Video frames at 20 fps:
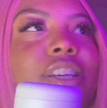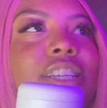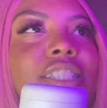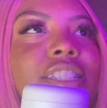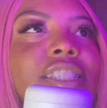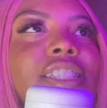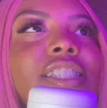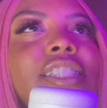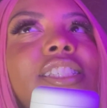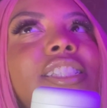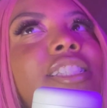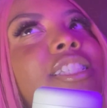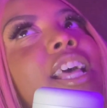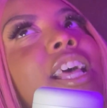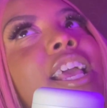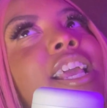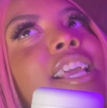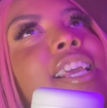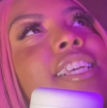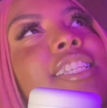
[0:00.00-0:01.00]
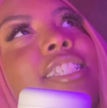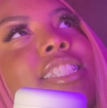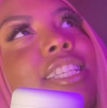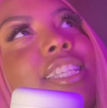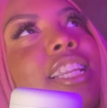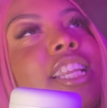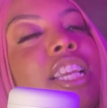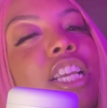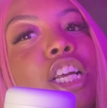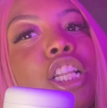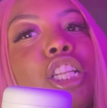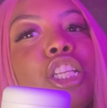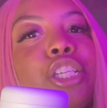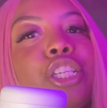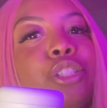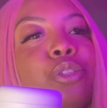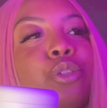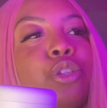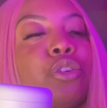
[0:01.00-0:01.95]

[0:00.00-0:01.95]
It's just like it's getting a little